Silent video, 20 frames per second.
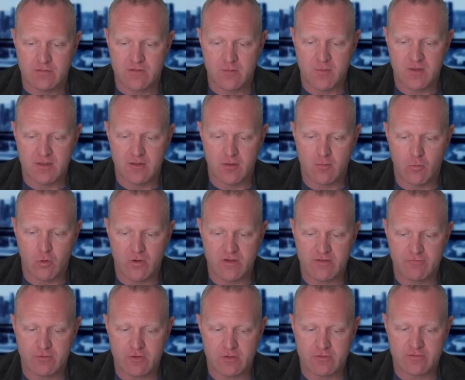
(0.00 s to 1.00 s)
It's going to be a little
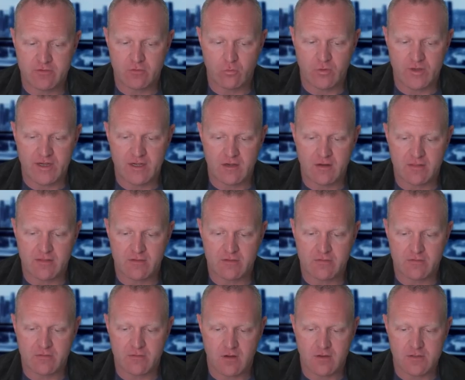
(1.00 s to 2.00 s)
more difficult to read
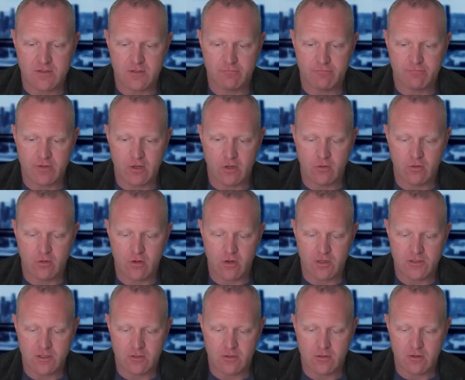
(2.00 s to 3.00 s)
on your phone
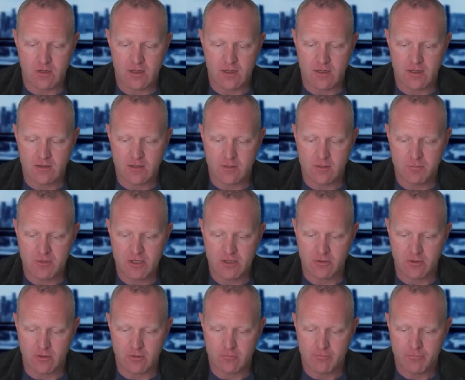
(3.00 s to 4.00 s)
or on your
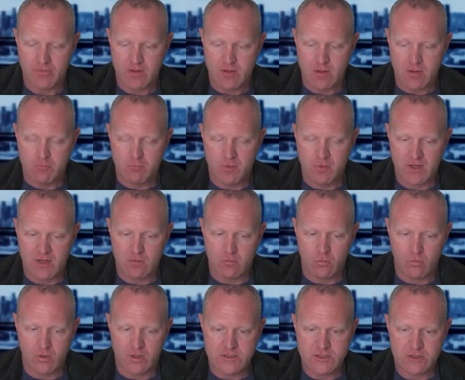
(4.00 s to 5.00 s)
computer.
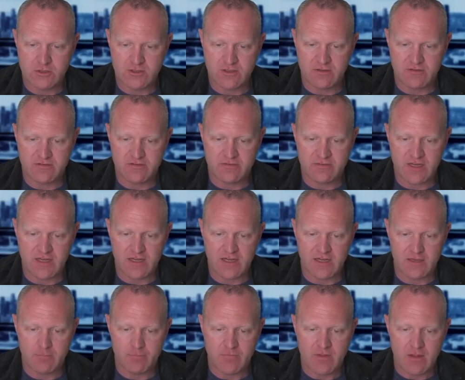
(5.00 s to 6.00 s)
But what you're going to
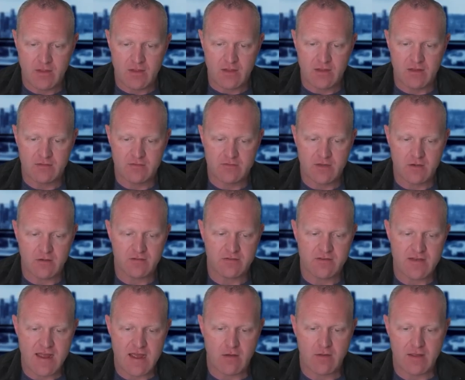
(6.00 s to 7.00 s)
see is there
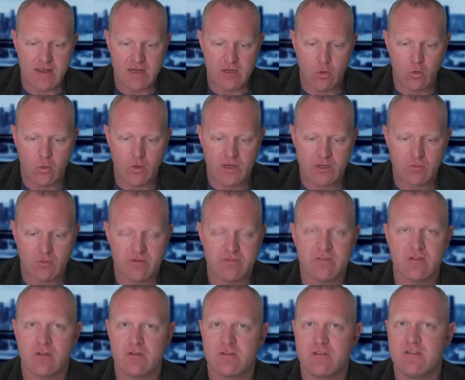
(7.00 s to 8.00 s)
is now a quick
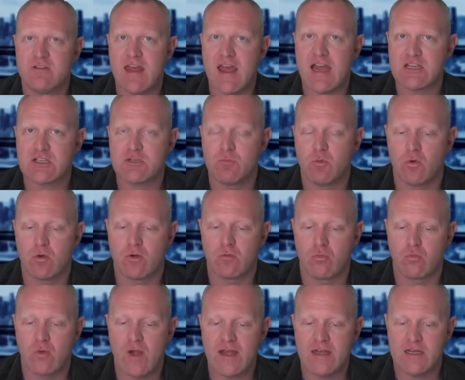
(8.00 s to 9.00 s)
results
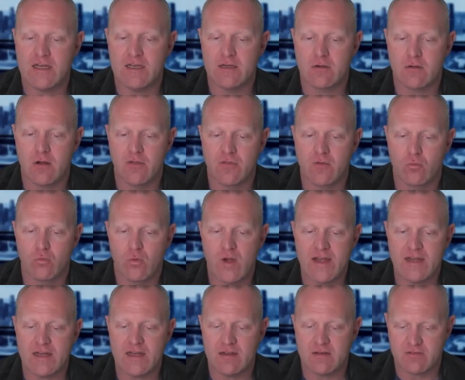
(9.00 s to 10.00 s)
dashboard right here on the
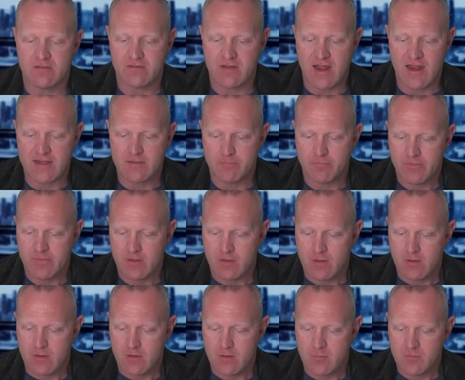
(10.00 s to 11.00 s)
right-hand side.
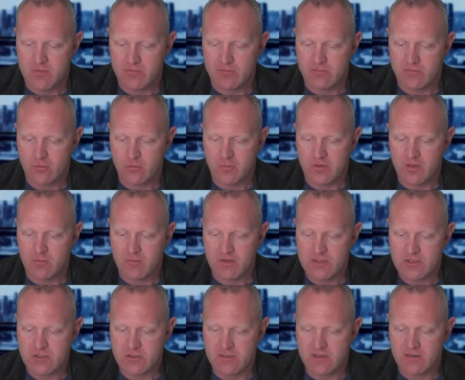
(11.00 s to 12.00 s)
Let me zoom in,
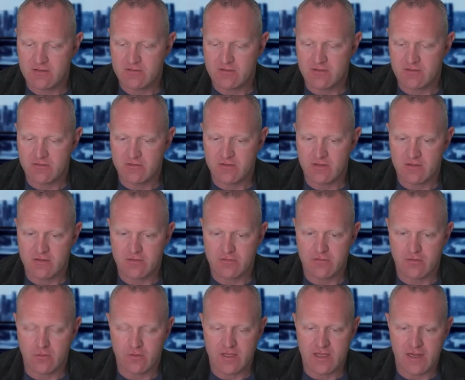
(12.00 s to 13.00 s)
make sure you guys can see
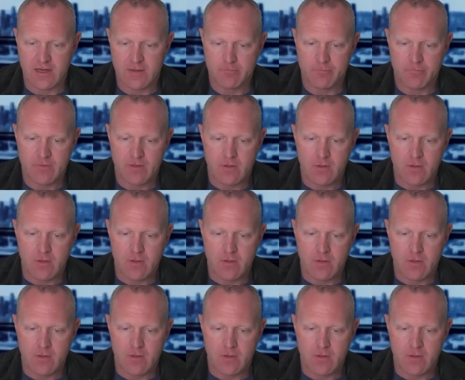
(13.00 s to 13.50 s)
this okay.